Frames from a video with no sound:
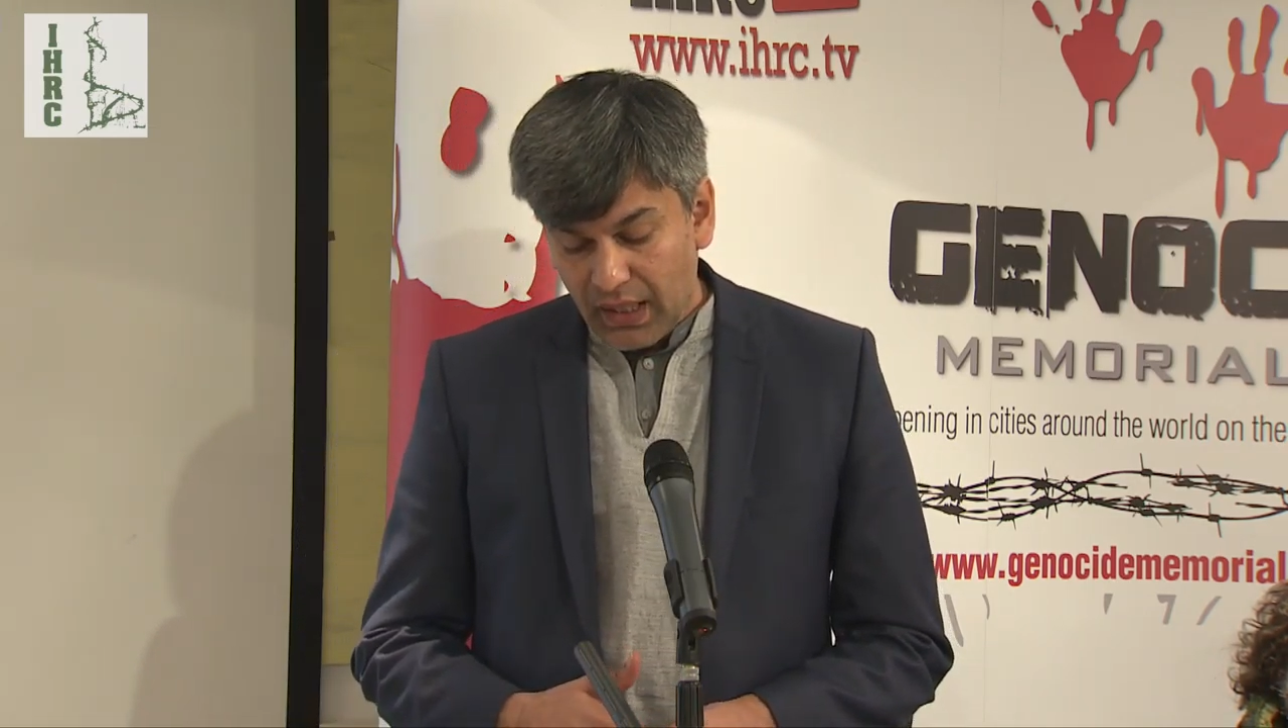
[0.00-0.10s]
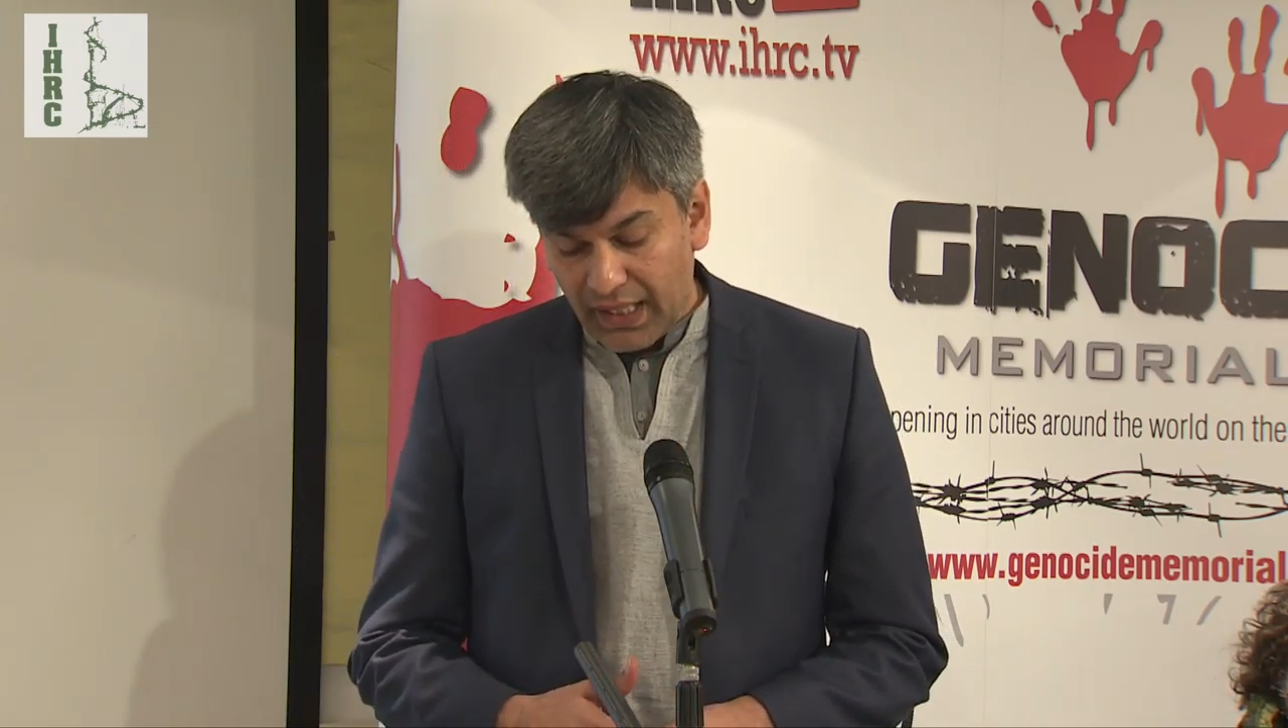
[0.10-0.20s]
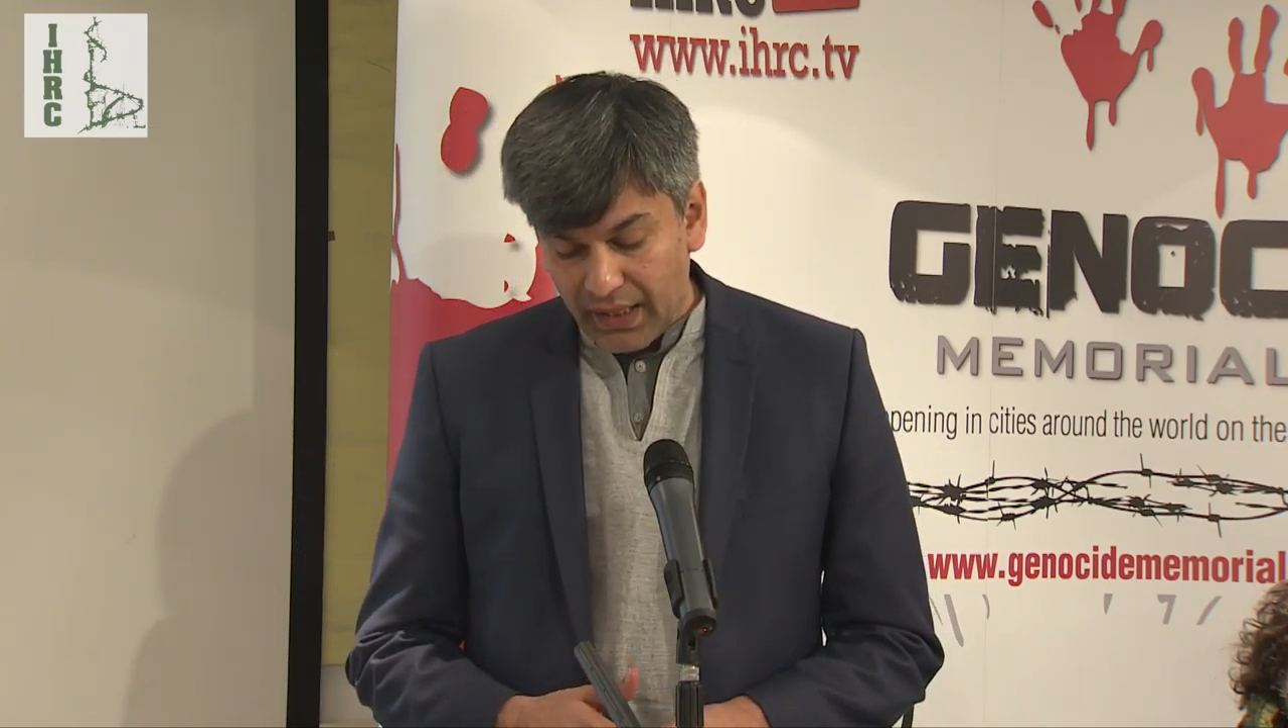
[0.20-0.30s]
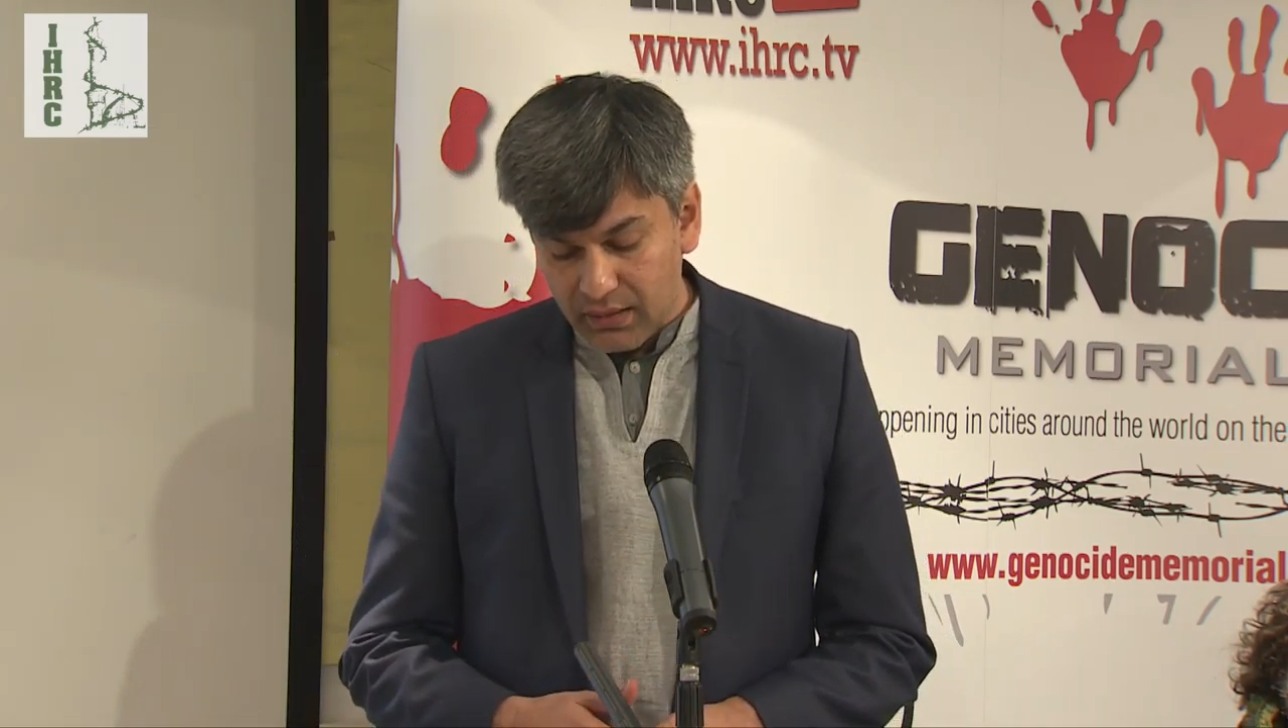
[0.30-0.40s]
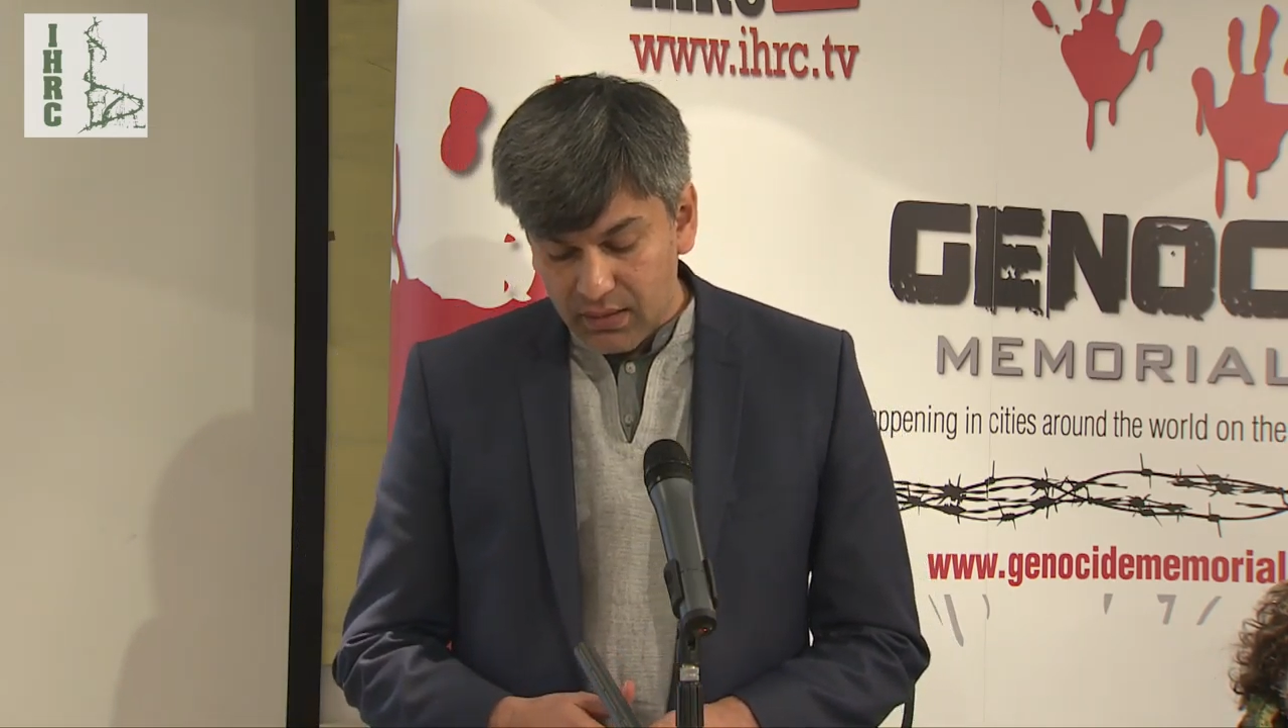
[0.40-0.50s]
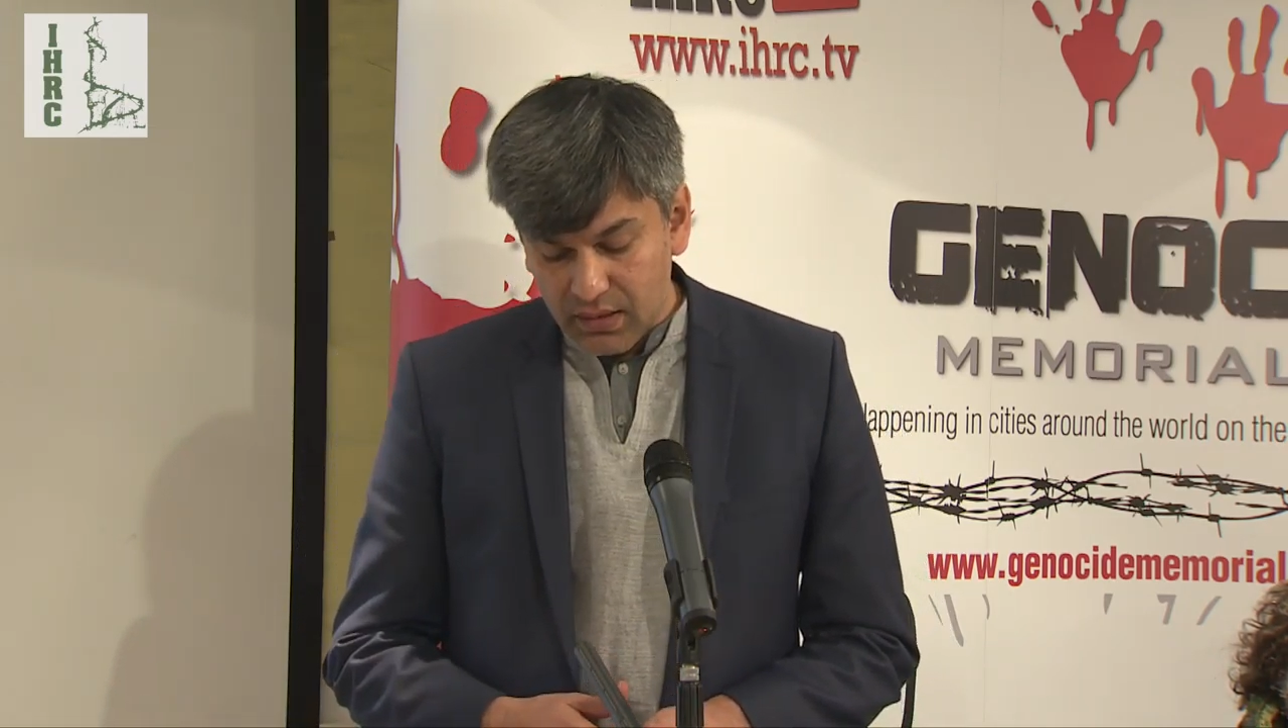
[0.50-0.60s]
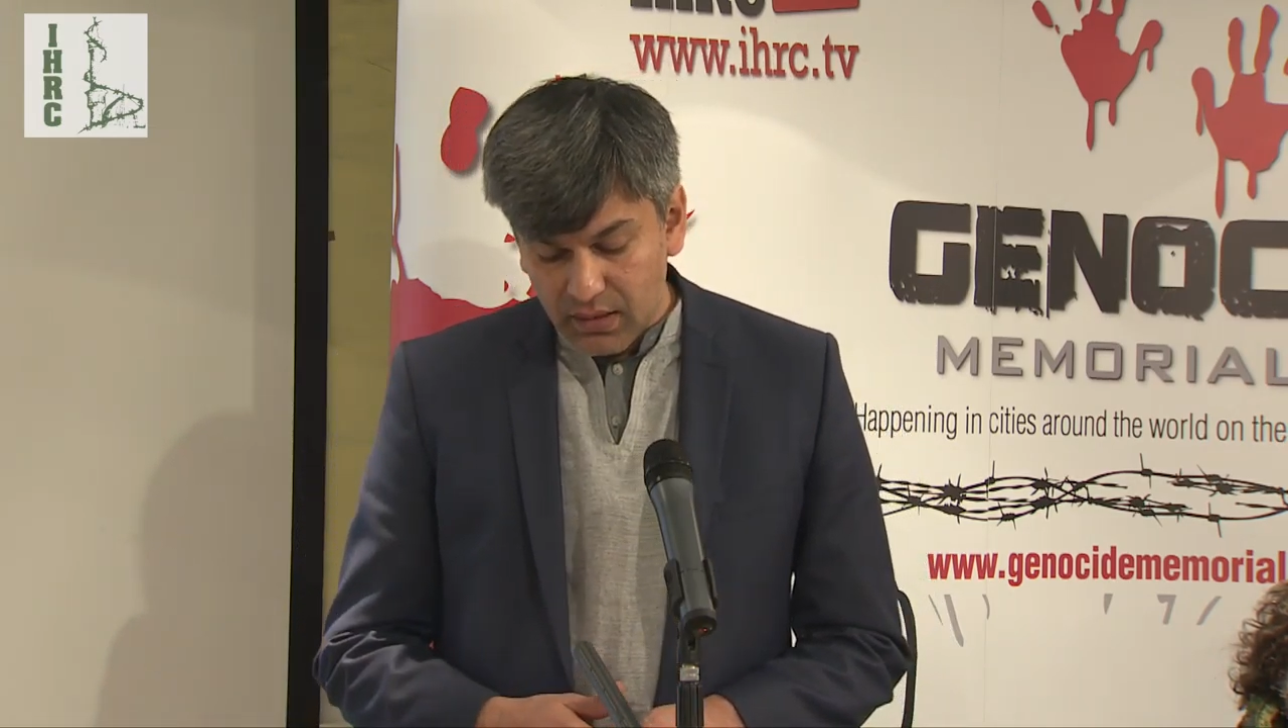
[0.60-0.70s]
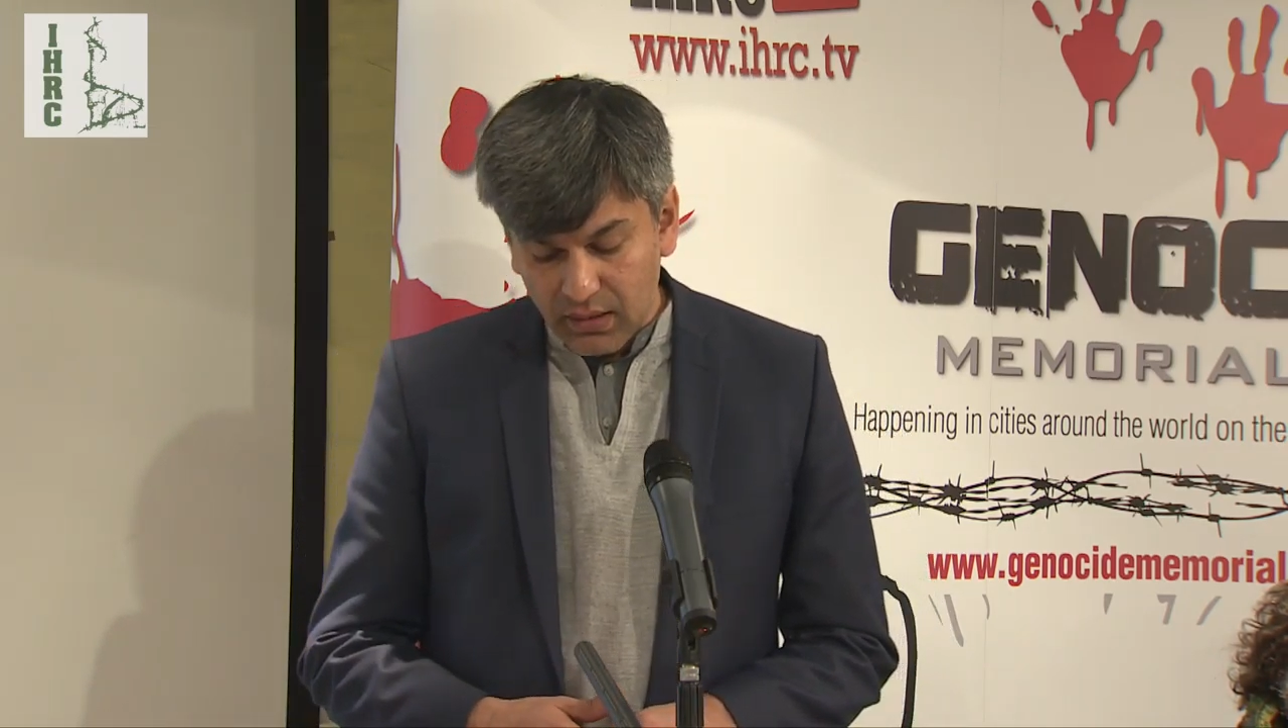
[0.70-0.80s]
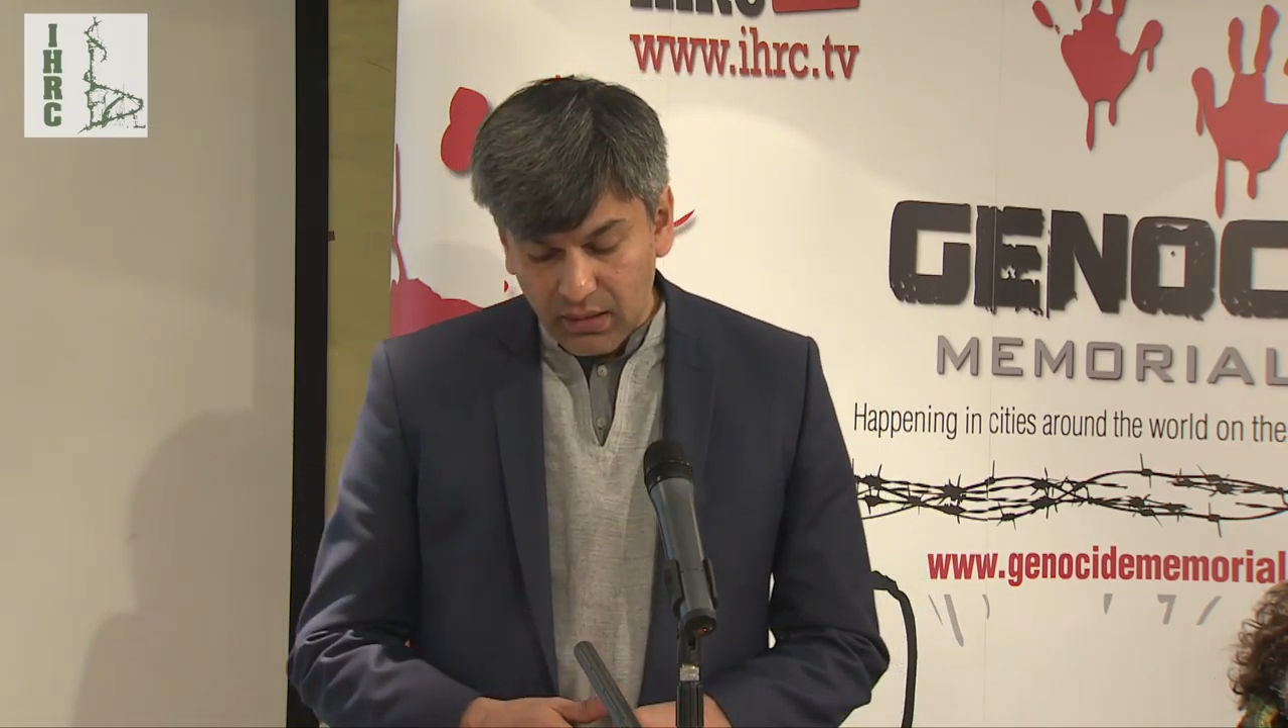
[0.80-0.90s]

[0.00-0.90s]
And